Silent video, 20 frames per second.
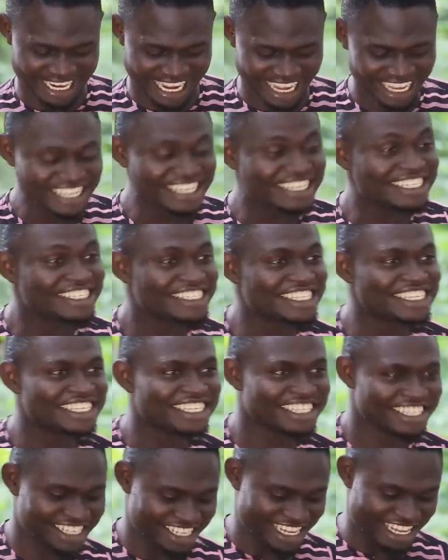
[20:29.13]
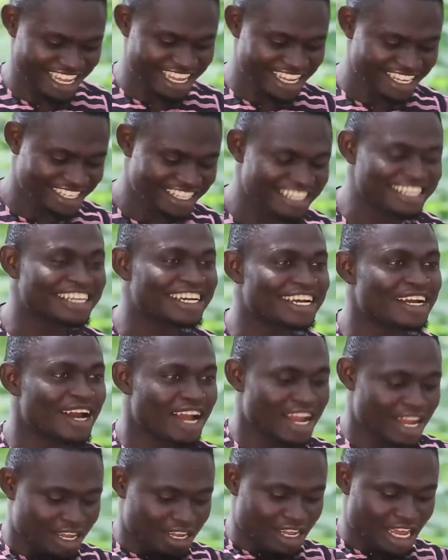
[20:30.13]
That's my brother. See, I
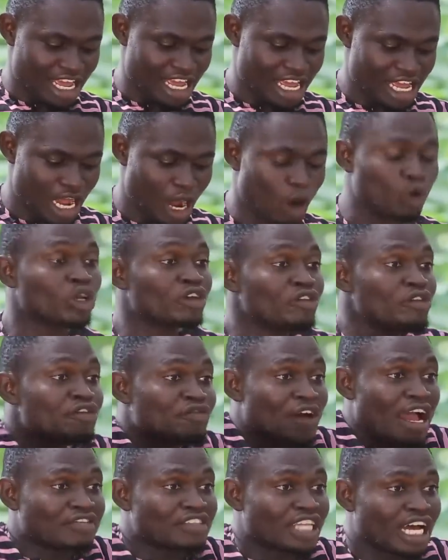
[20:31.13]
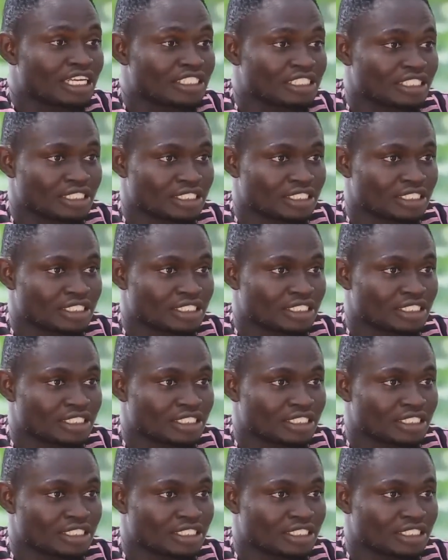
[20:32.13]
will give you